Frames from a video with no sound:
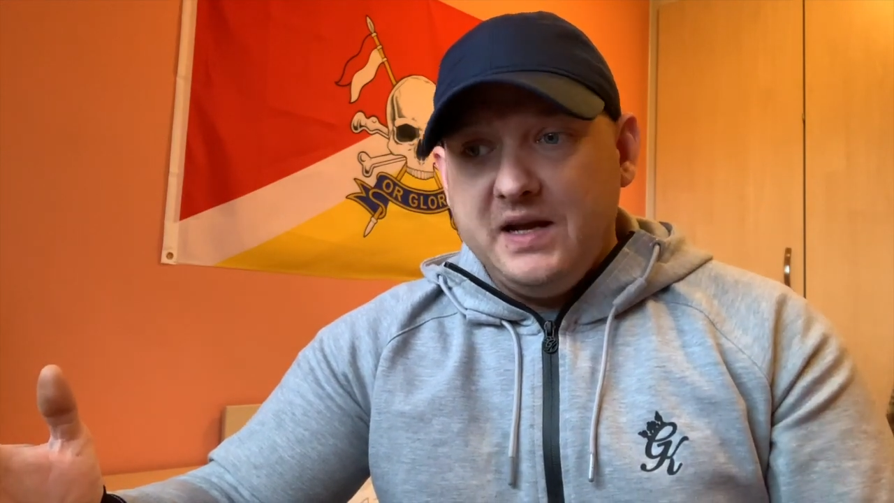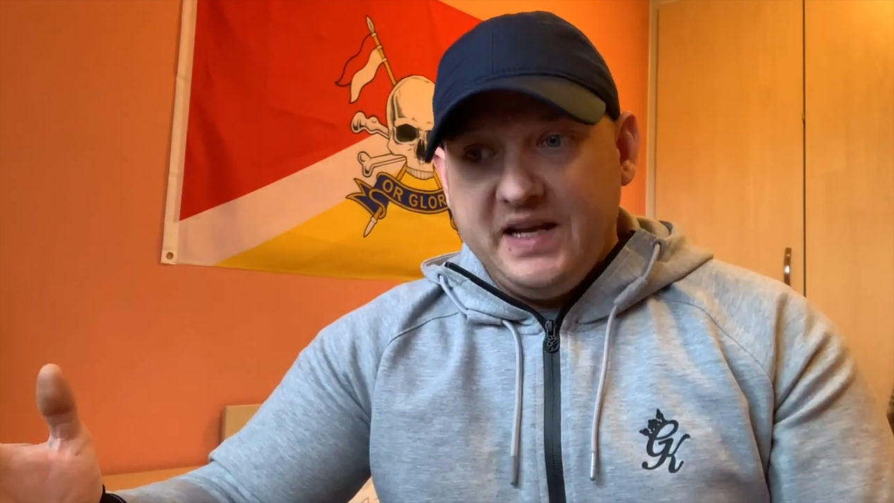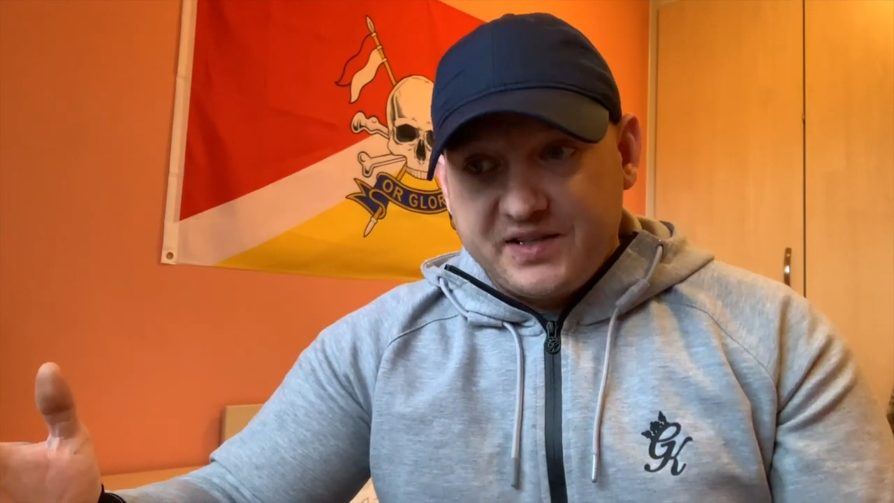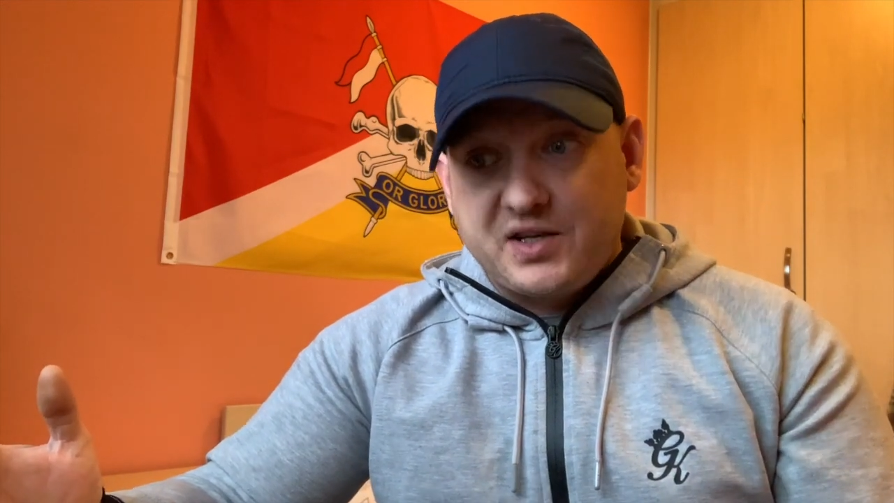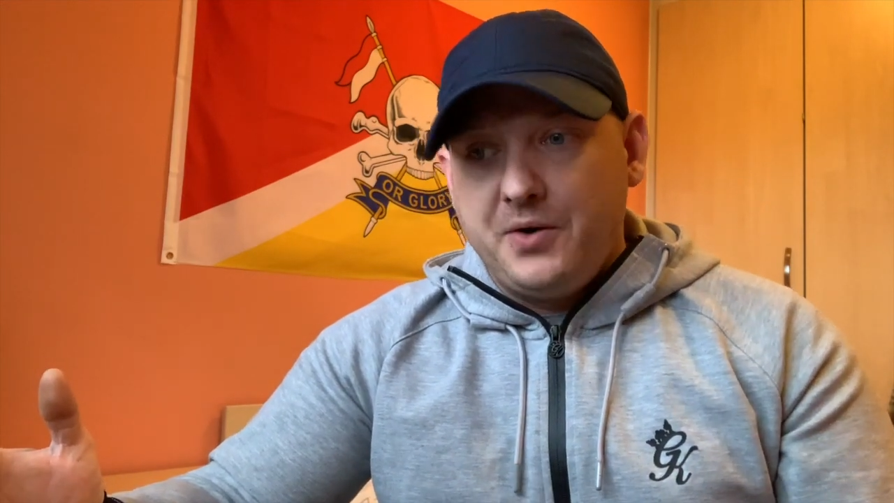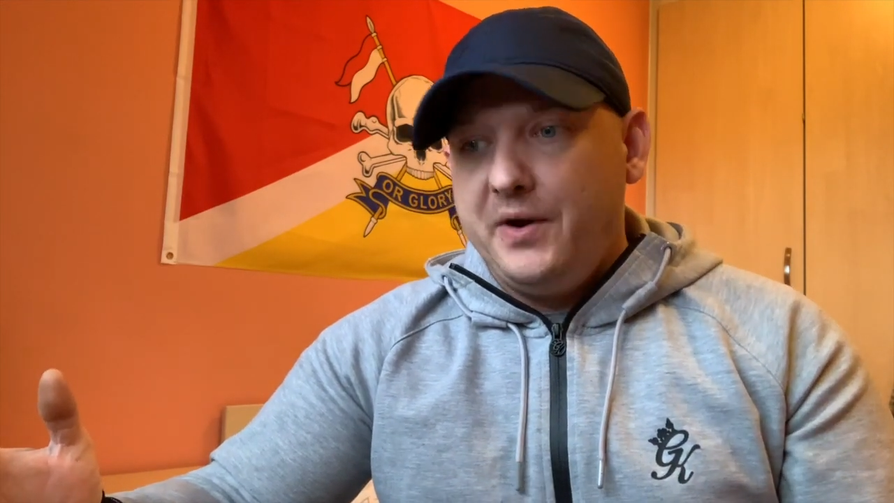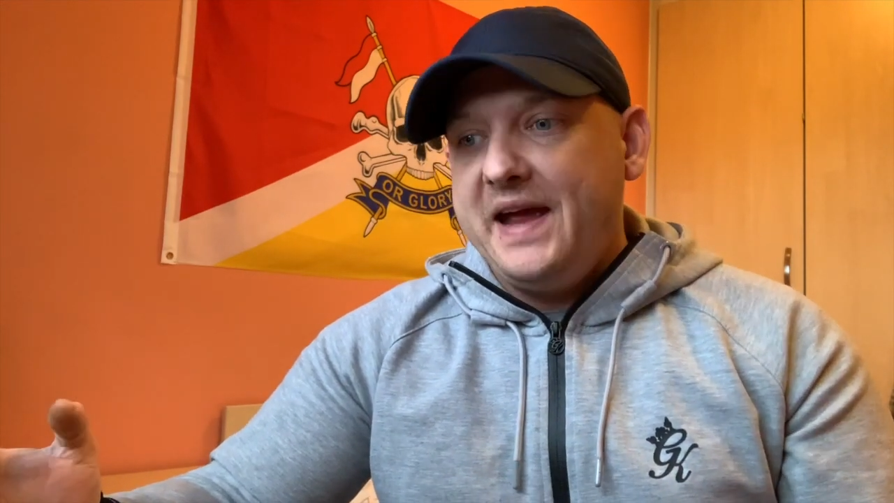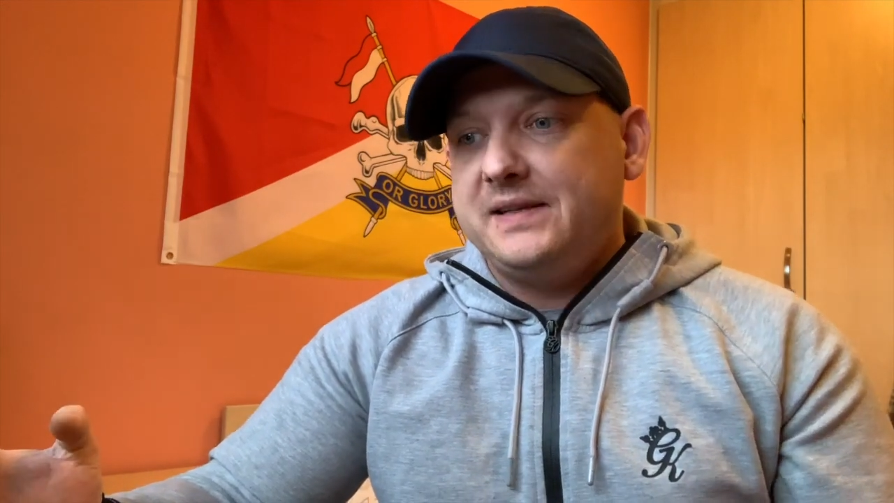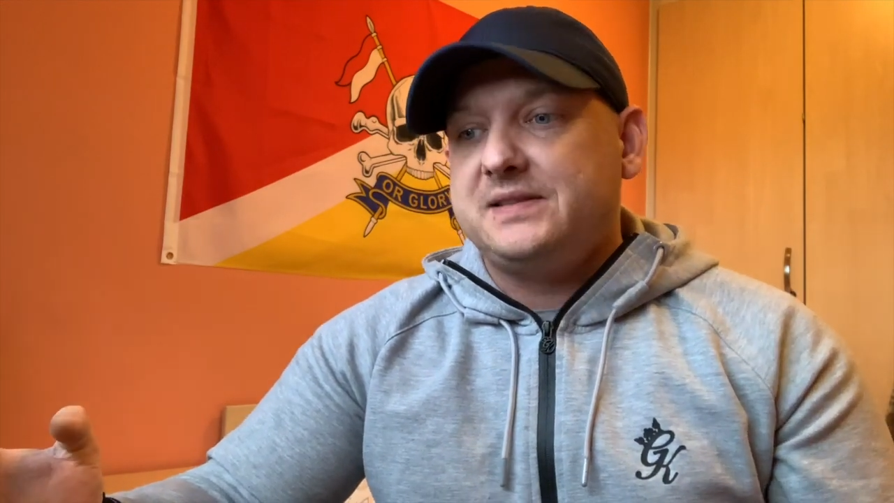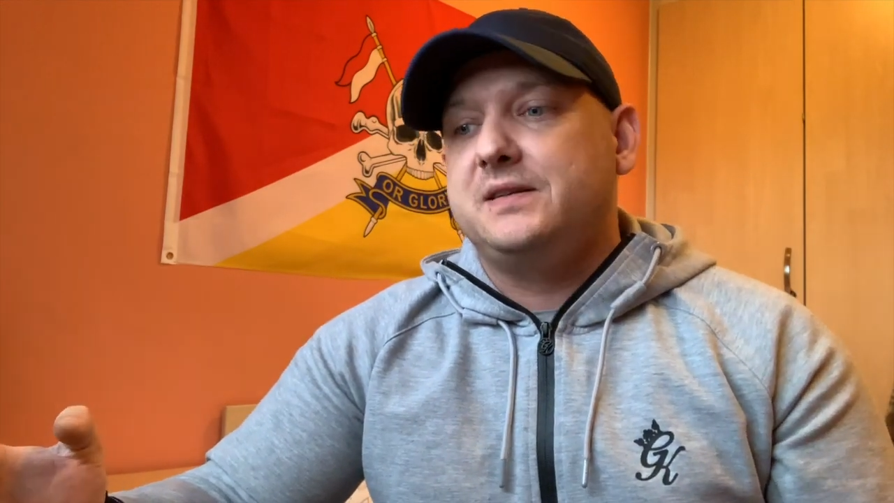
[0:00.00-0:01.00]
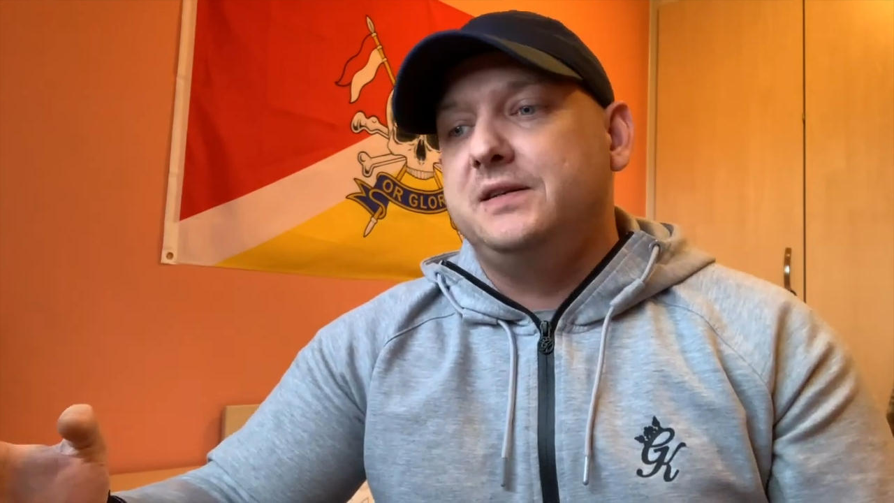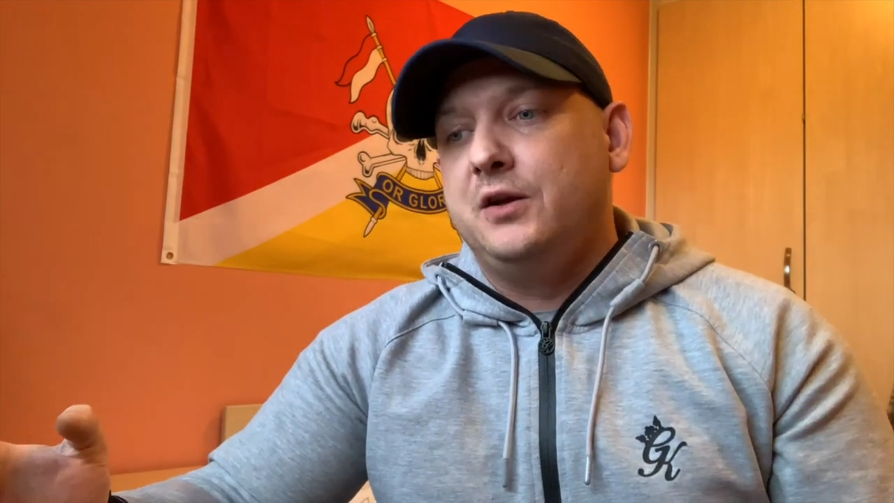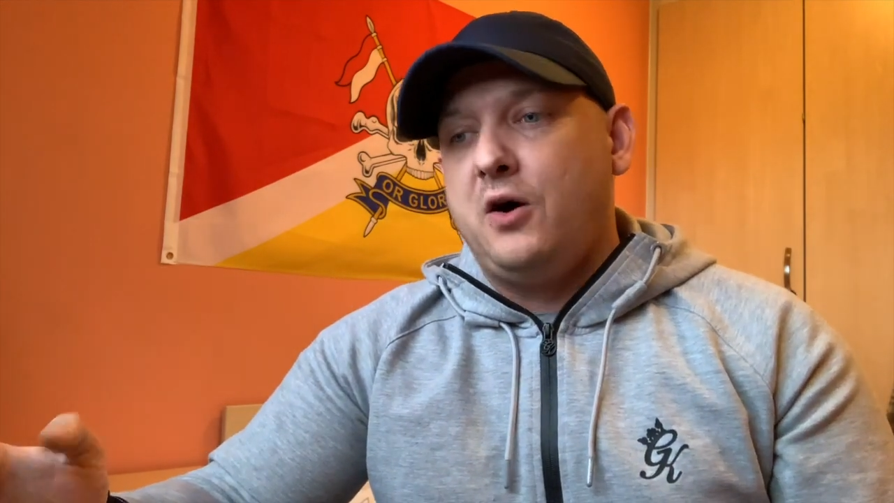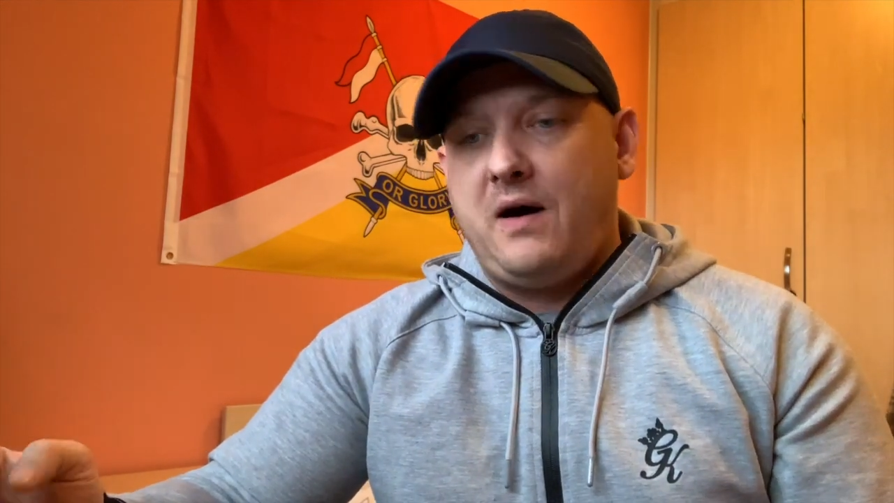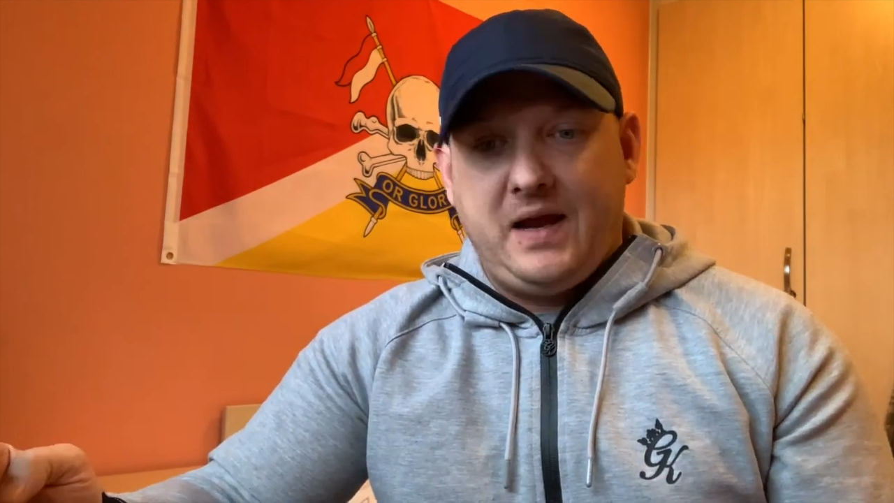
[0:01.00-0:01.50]
is correct, you
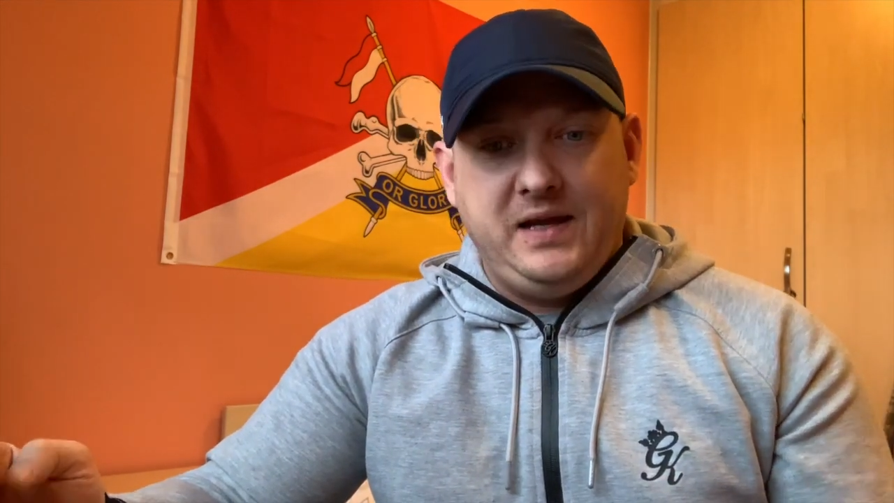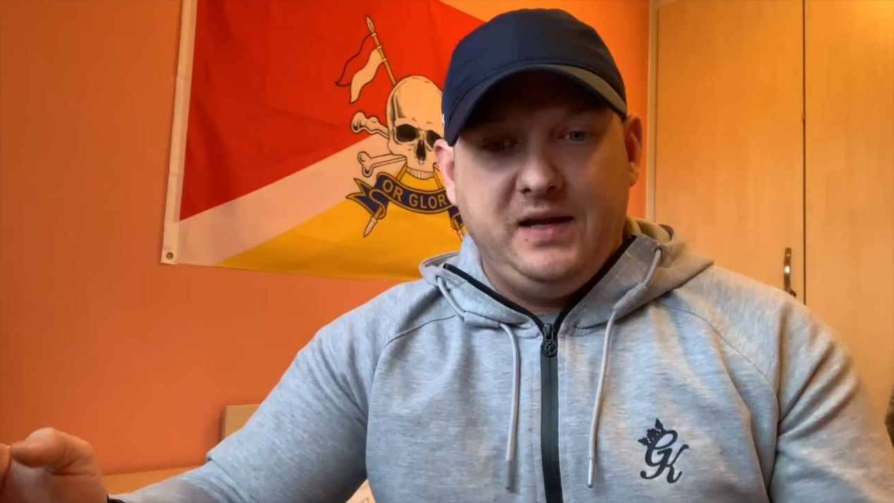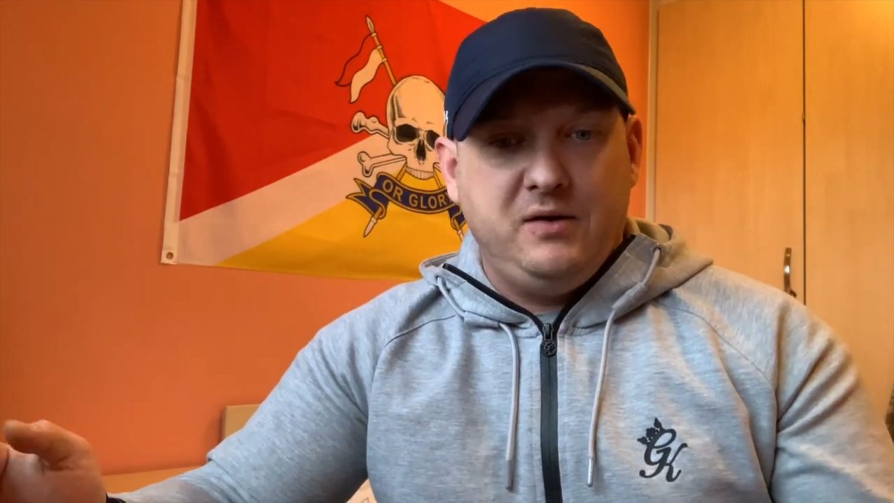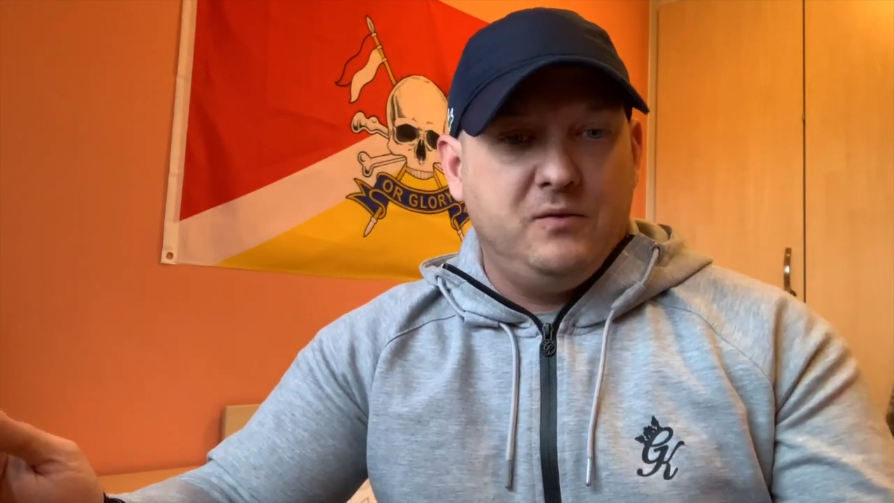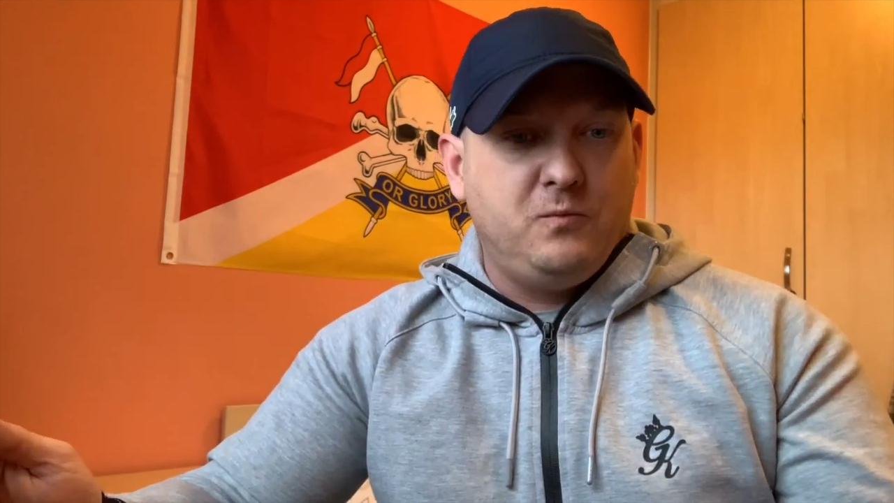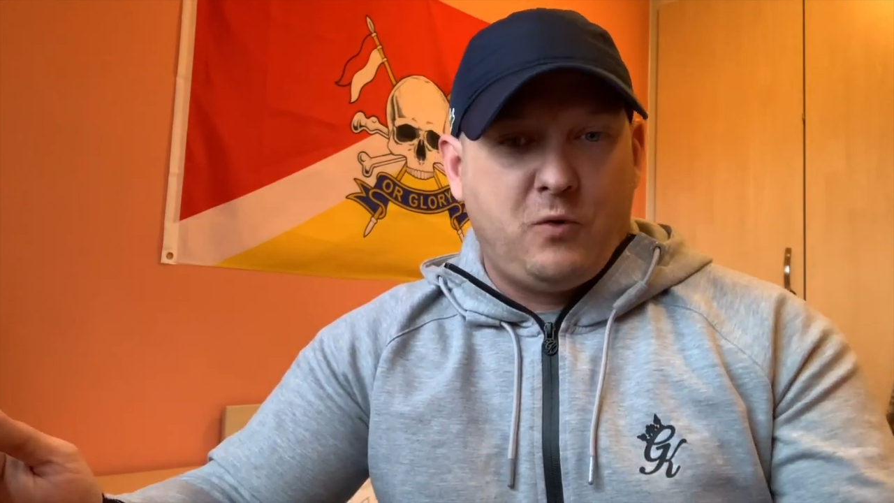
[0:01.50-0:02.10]
know, i.e.